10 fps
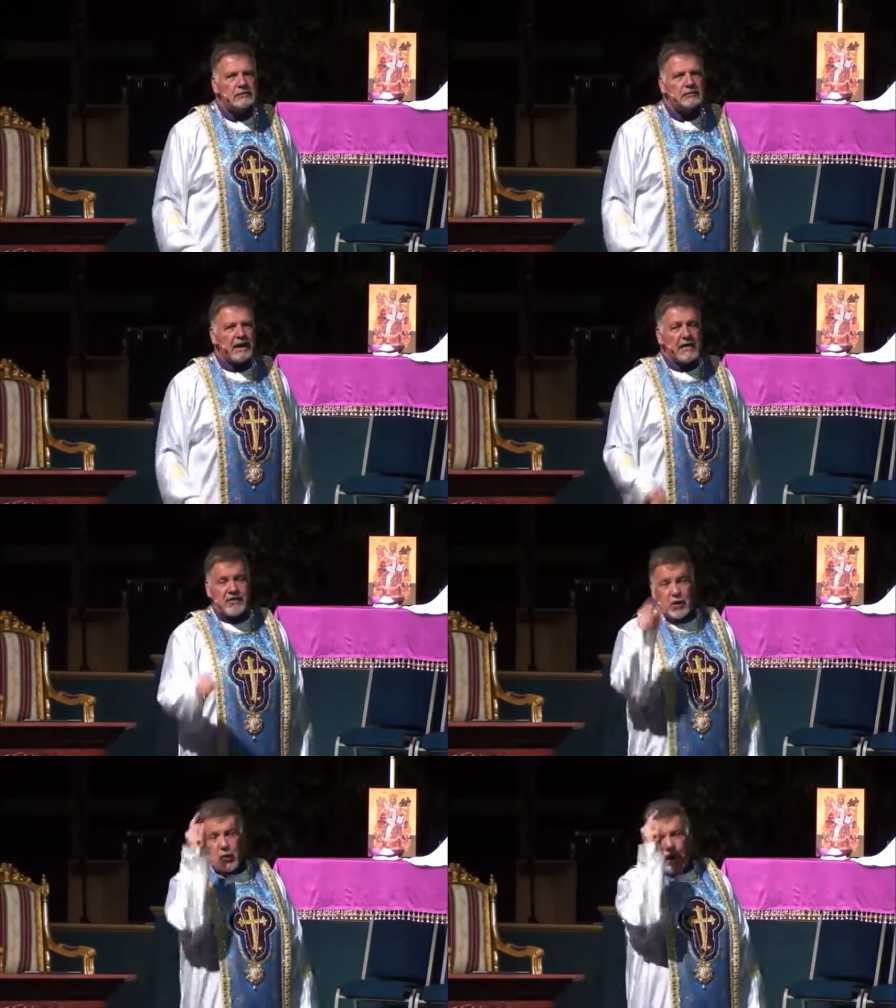But if
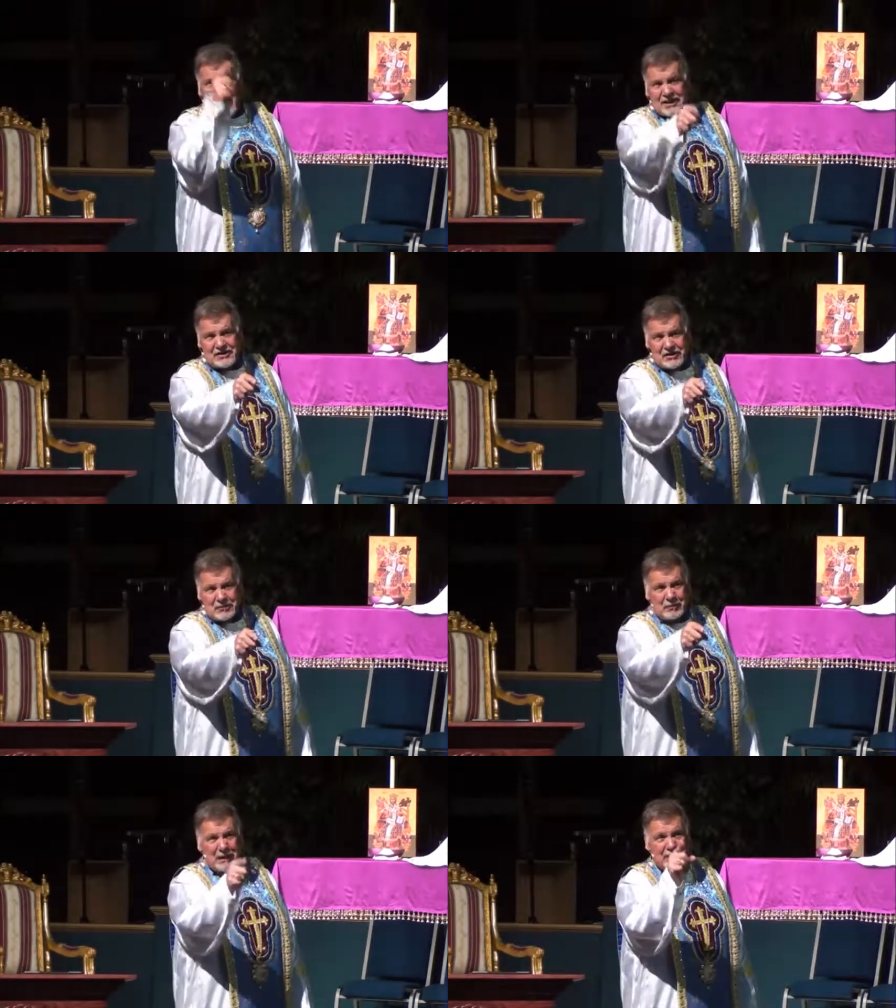you want to
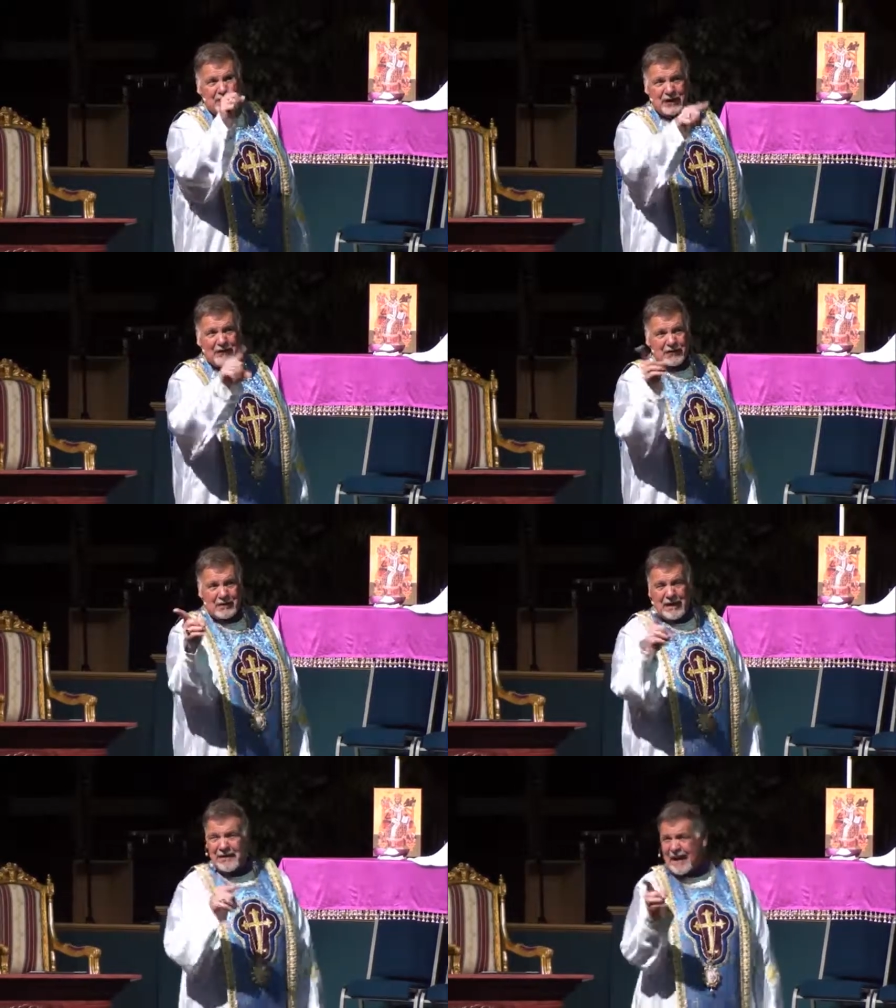be free from,
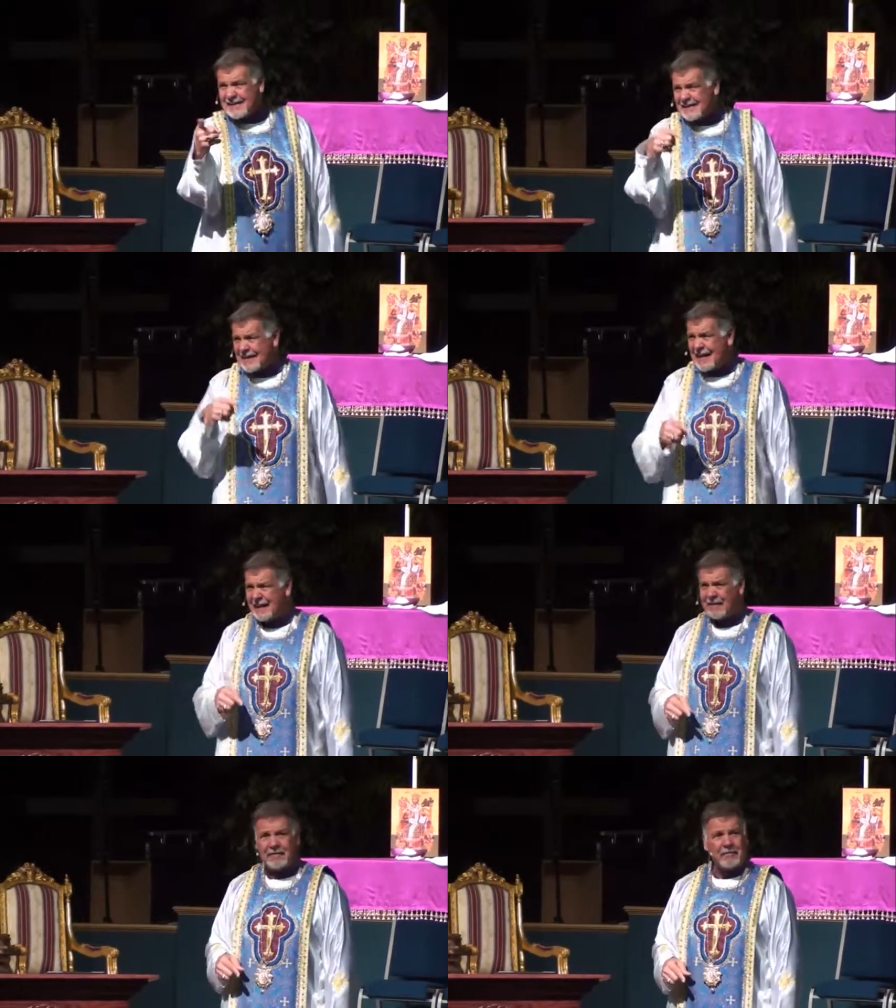and that's
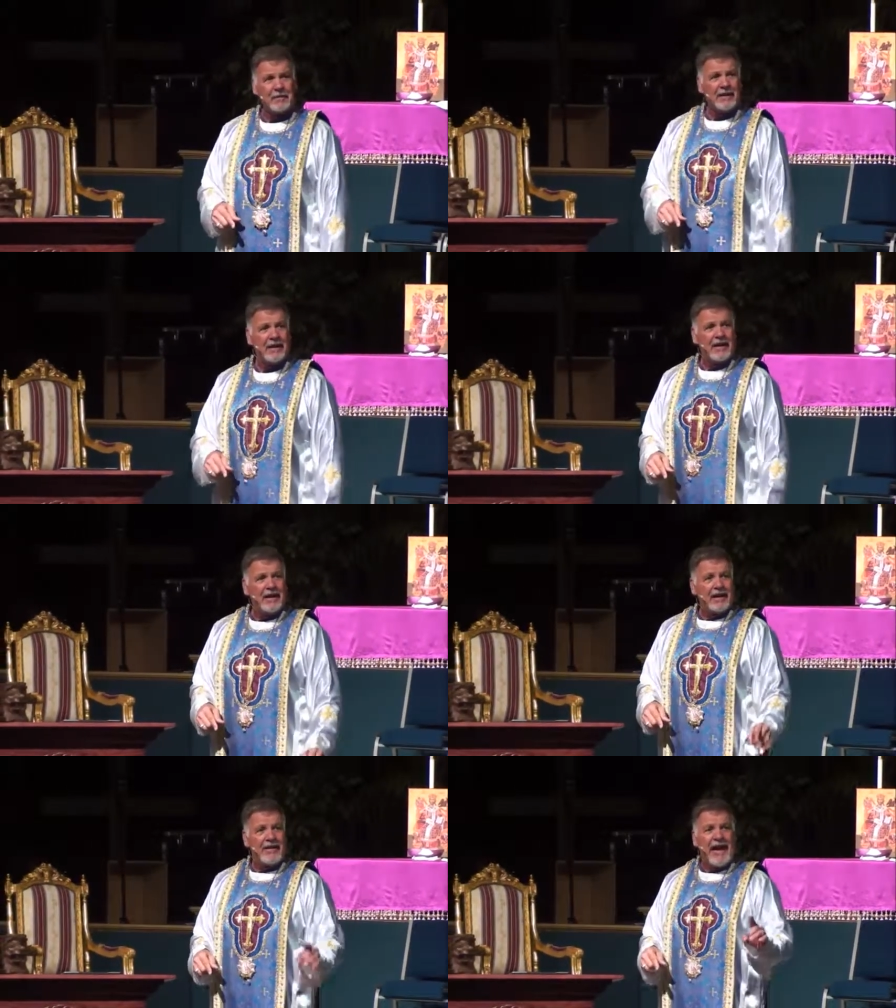sin,
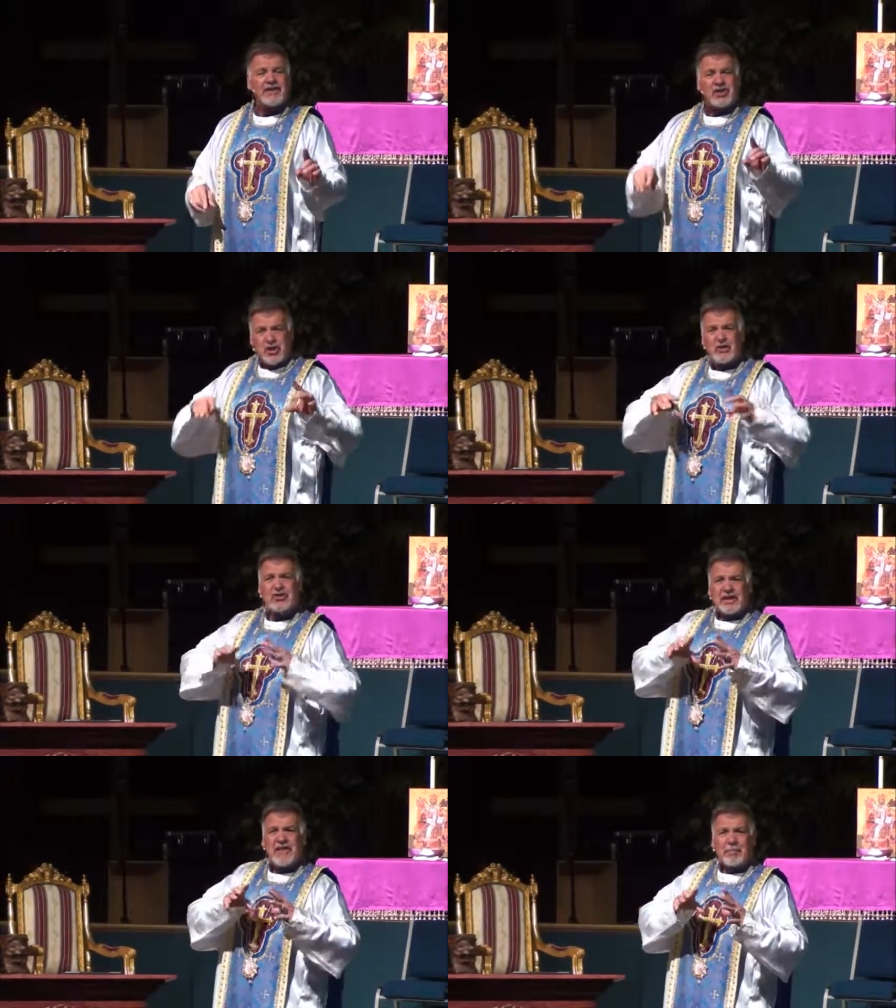that's
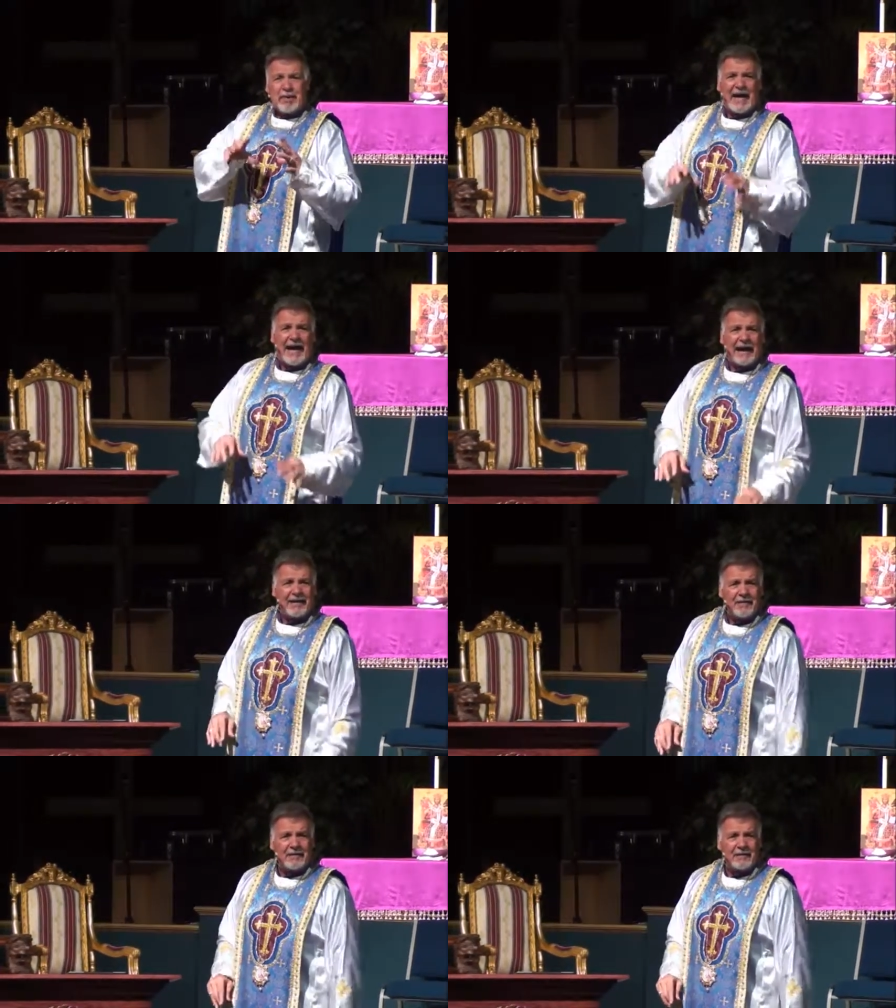using the
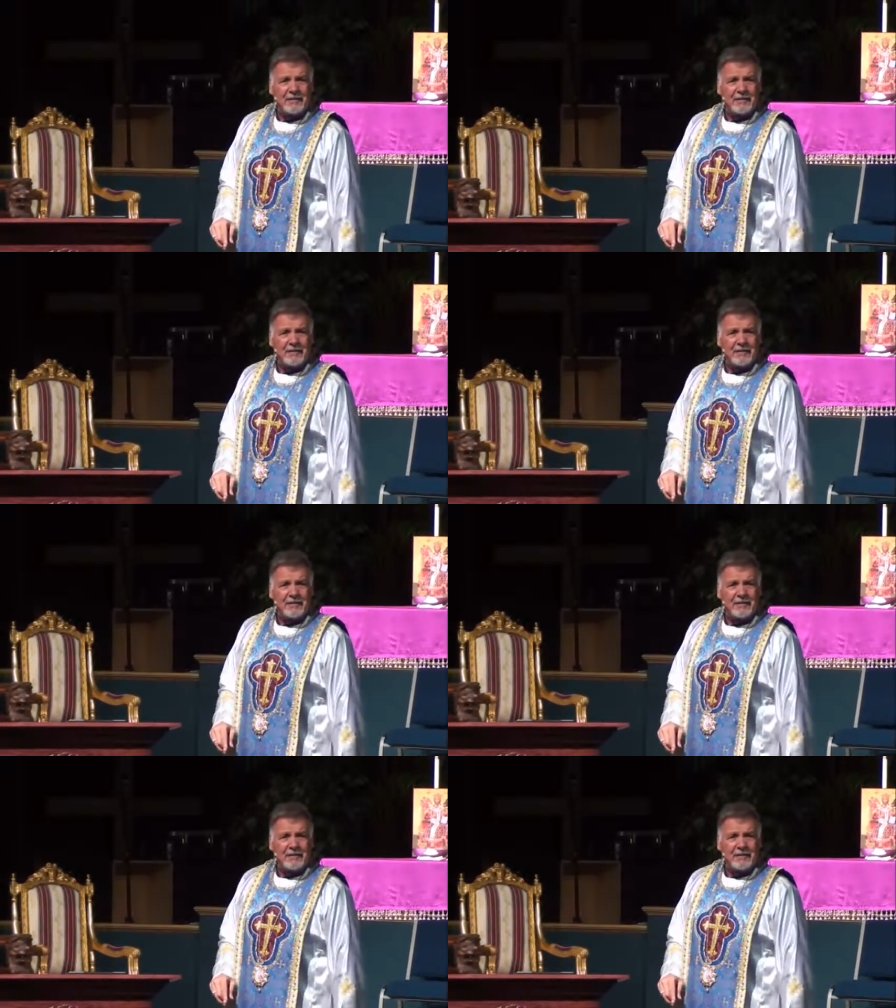plan